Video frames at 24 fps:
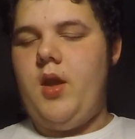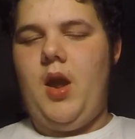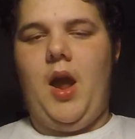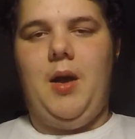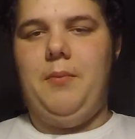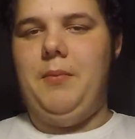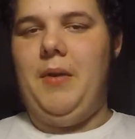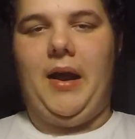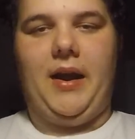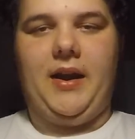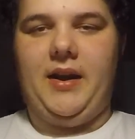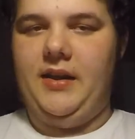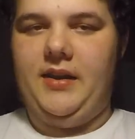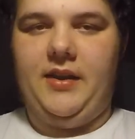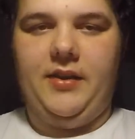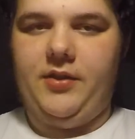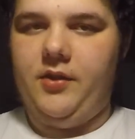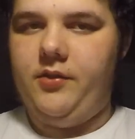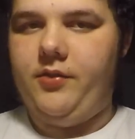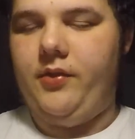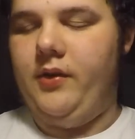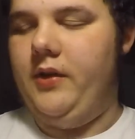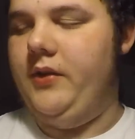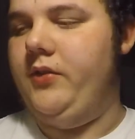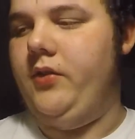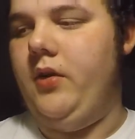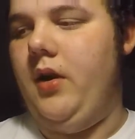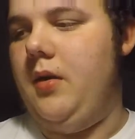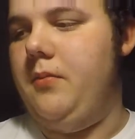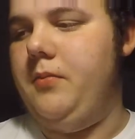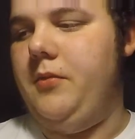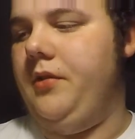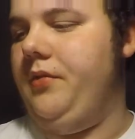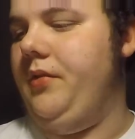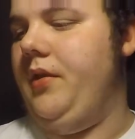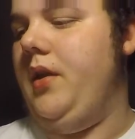I'm not gonna get this first try.
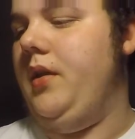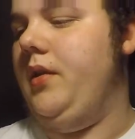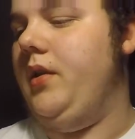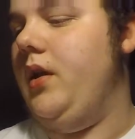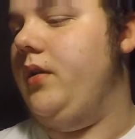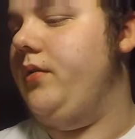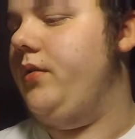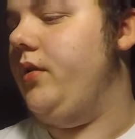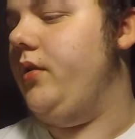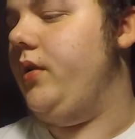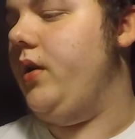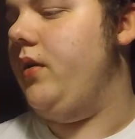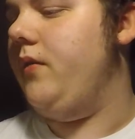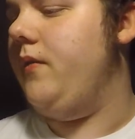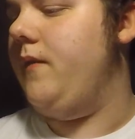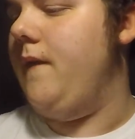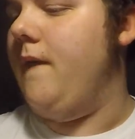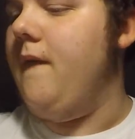I'm just saying this, okay?